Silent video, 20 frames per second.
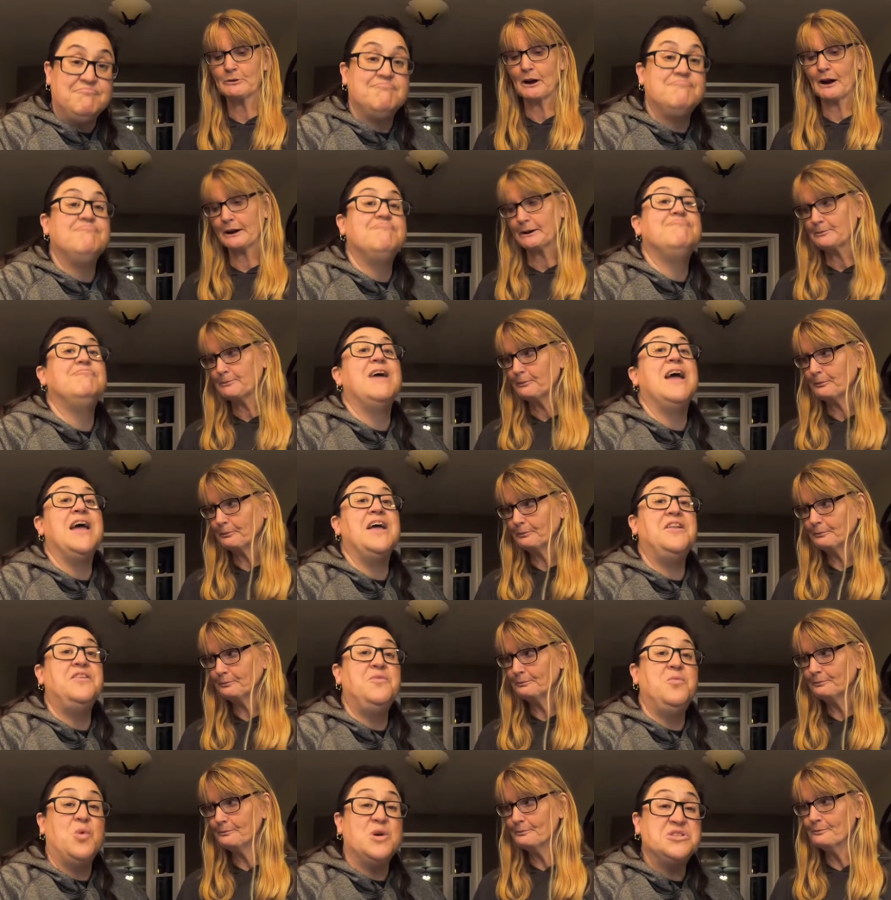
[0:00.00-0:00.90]
Speaker 1: ride.
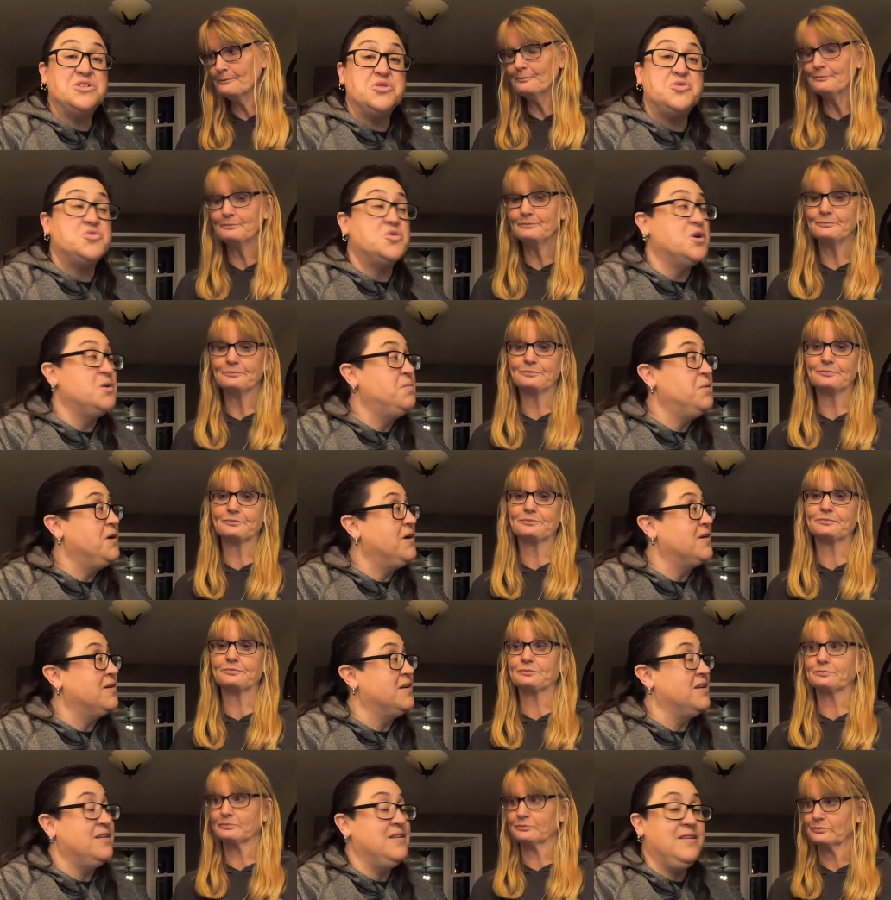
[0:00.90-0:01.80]
Speaker 2: And was a
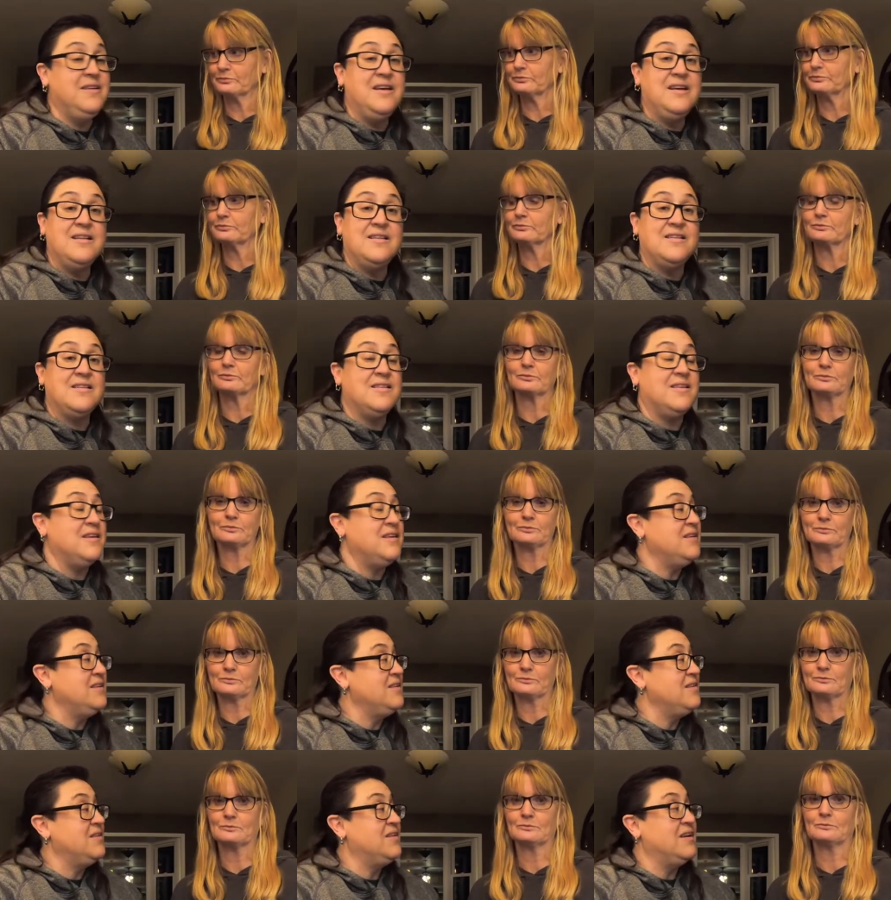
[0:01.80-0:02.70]
trooper. Didn't get,
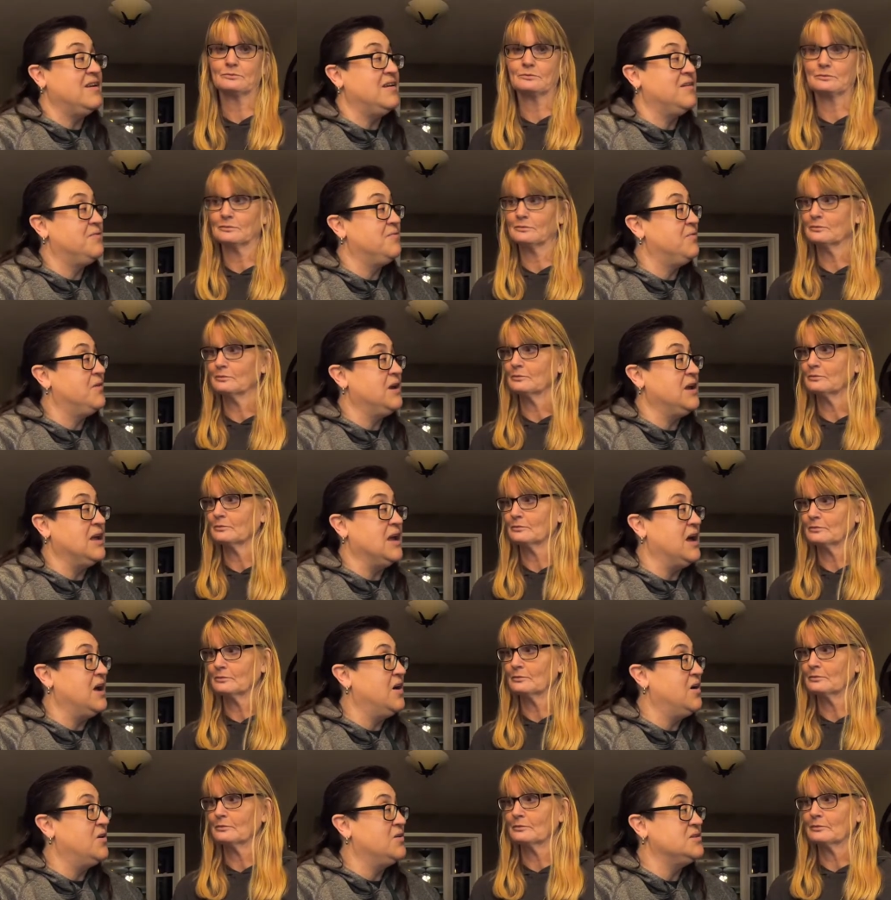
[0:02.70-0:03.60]
didn't uh, freak
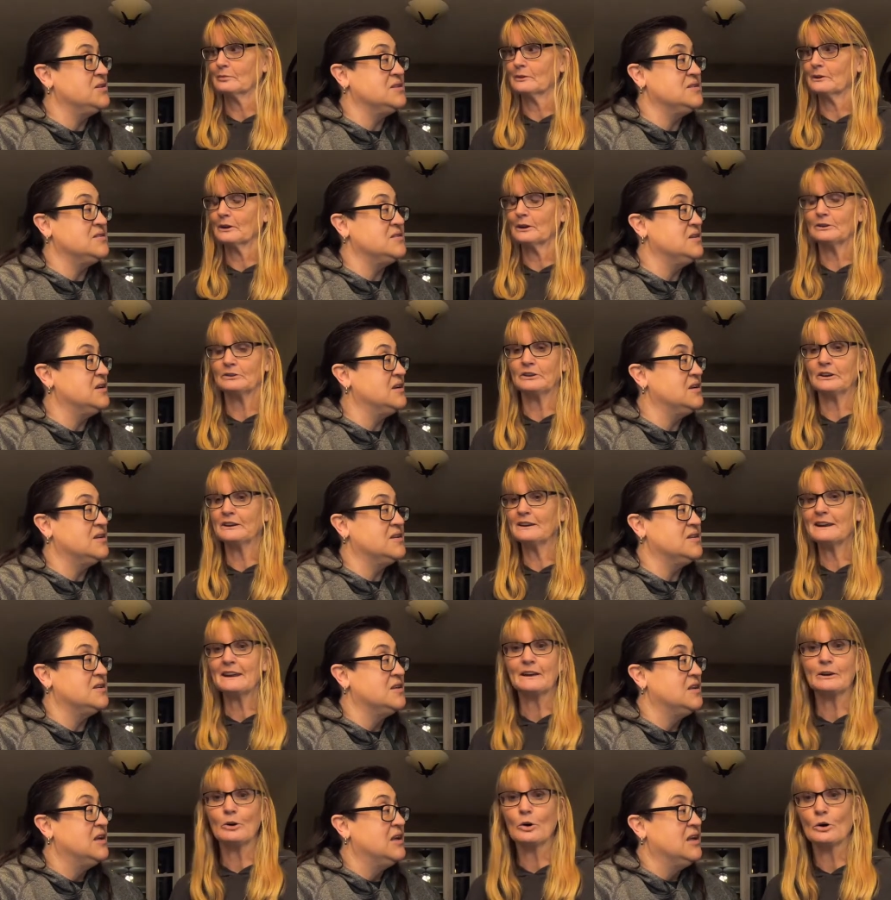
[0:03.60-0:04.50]
out. Didn't get. Didn't
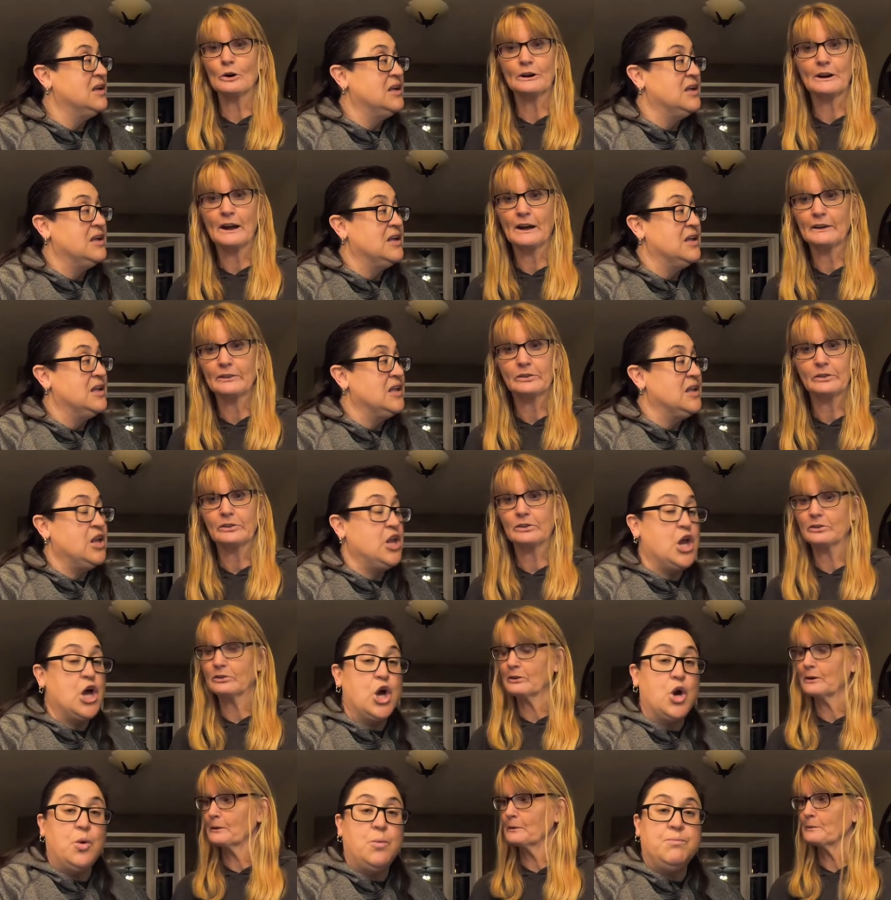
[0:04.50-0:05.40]
Speaker 1: eat corn nuts.
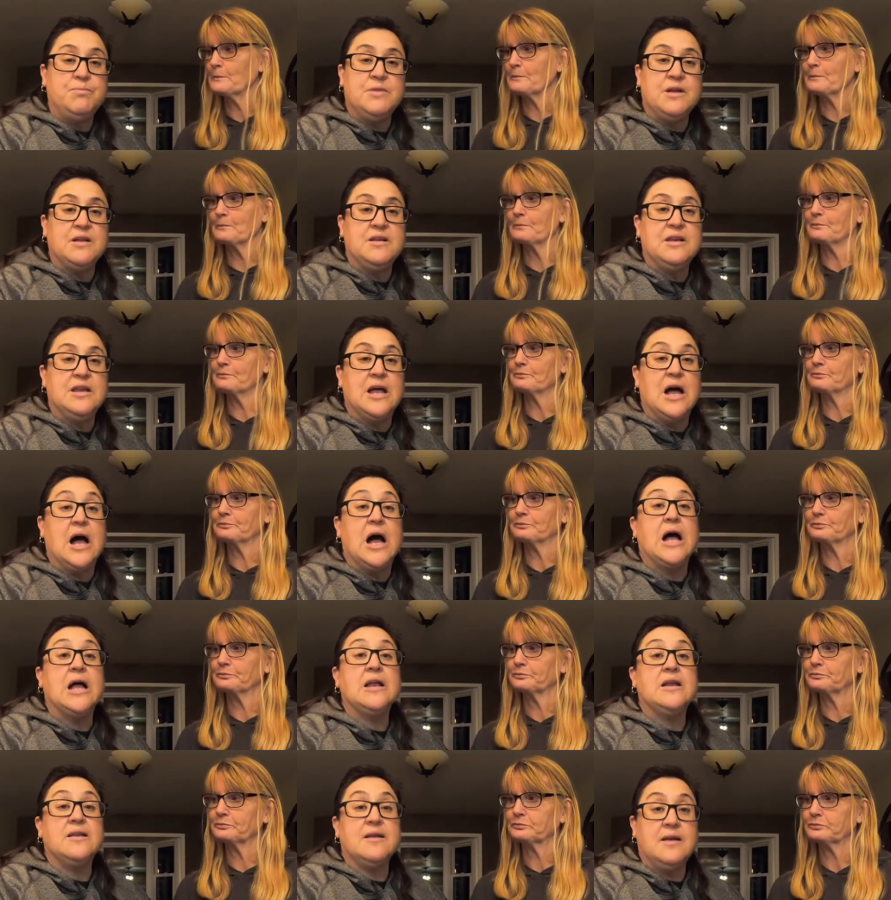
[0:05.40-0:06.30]
Nope.
Speaker 2: Did
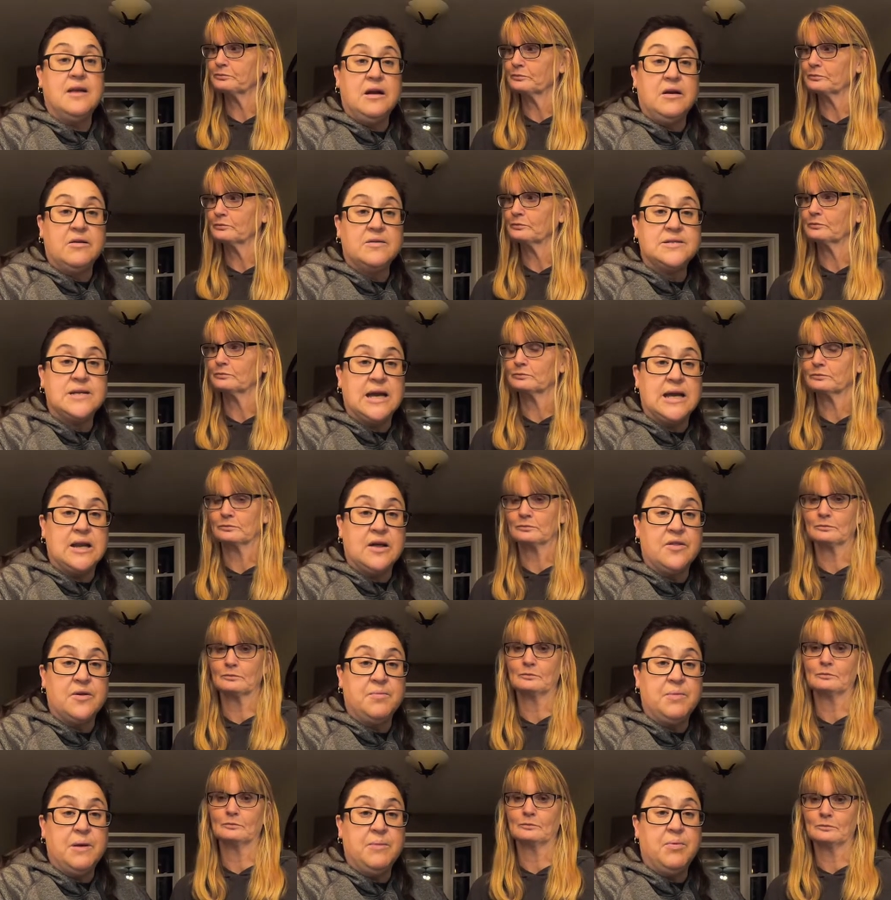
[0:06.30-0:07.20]
not irritate
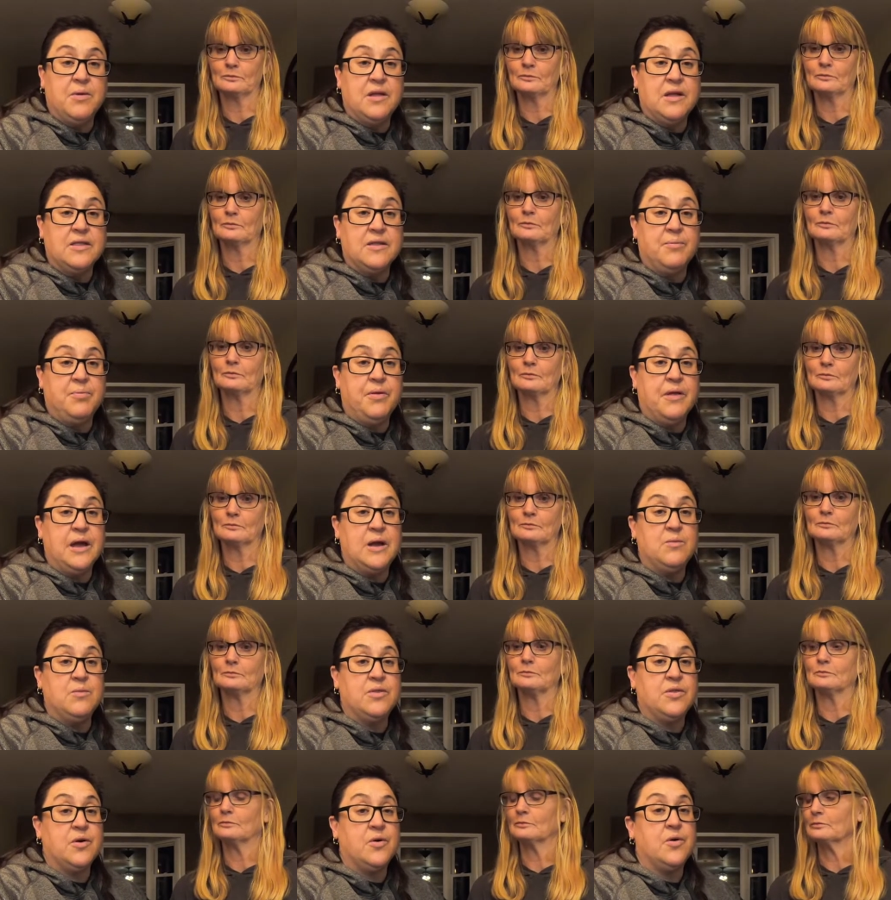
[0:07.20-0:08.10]
other people on the
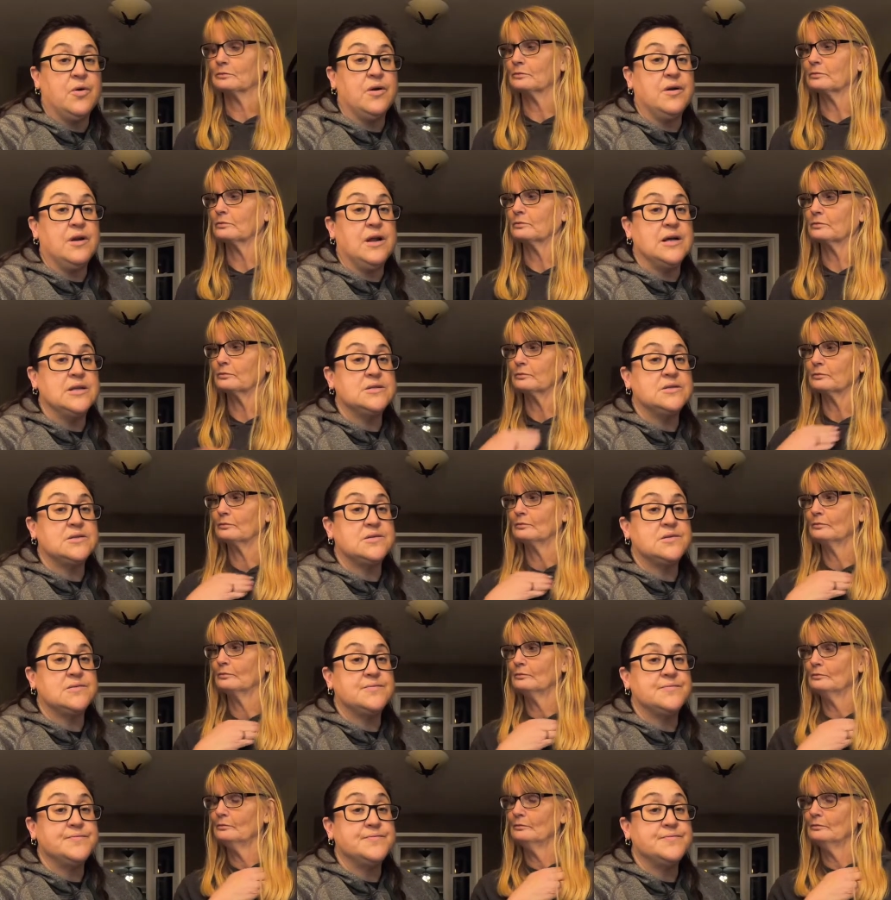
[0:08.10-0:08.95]
plane with the corn nuts.